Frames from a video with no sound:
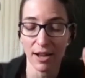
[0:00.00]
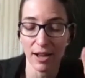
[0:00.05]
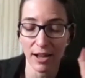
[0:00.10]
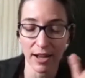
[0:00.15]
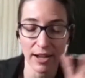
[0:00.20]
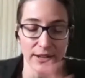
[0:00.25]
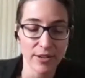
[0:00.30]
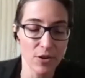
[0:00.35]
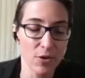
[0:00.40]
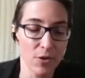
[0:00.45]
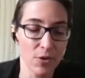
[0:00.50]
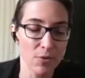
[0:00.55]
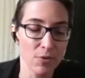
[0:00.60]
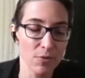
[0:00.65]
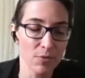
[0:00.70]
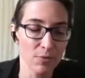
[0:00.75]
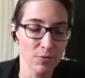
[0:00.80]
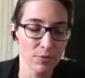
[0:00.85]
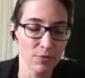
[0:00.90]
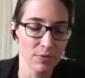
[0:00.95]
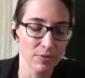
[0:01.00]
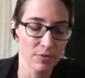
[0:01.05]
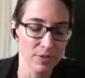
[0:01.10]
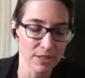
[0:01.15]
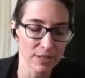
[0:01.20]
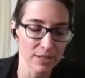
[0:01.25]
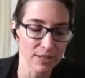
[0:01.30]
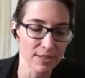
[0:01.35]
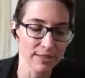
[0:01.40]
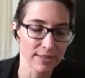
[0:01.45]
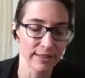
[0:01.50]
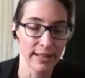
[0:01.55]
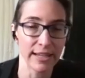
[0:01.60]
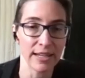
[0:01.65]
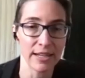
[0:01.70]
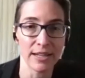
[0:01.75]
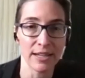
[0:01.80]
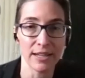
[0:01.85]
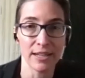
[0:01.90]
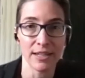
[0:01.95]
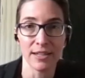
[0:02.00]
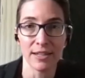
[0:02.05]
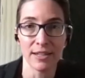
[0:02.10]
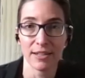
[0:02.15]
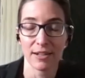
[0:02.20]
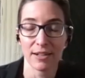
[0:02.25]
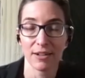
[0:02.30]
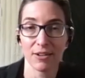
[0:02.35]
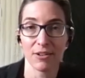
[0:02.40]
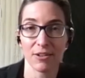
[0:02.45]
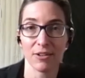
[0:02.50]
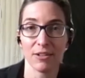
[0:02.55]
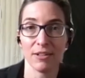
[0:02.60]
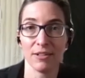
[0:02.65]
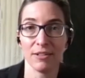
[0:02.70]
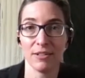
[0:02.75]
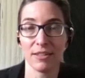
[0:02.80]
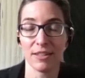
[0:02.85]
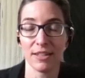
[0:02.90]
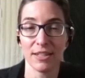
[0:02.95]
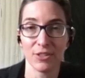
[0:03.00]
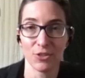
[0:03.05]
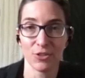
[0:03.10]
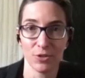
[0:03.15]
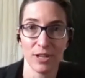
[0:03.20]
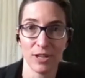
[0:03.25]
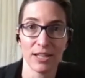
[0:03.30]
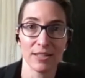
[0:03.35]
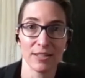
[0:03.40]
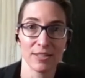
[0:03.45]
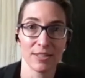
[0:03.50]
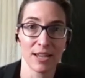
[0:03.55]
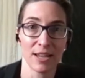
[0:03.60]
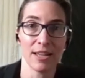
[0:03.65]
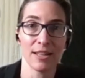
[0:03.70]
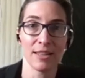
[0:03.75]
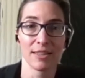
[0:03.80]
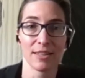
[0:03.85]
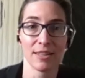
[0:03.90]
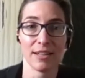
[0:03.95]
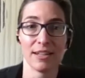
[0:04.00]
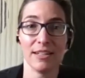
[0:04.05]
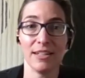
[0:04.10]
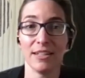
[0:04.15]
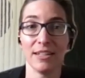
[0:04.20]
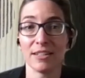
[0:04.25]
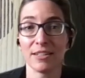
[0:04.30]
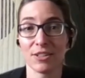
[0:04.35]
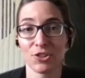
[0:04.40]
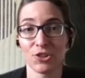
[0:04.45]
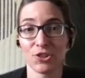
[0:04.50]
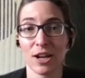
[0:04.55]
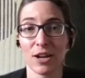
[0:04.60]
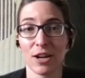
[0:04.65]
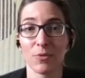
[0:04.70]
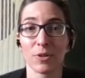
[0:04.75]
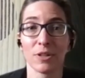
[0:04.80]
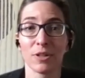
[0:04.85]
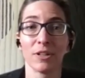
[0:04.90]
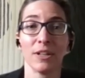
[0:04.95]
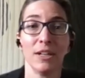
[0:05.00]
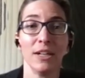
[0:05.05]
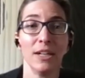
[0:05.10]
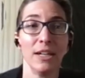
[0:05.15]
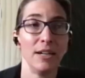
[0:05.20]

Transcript: I know this lady on the internet said that I needed to shower,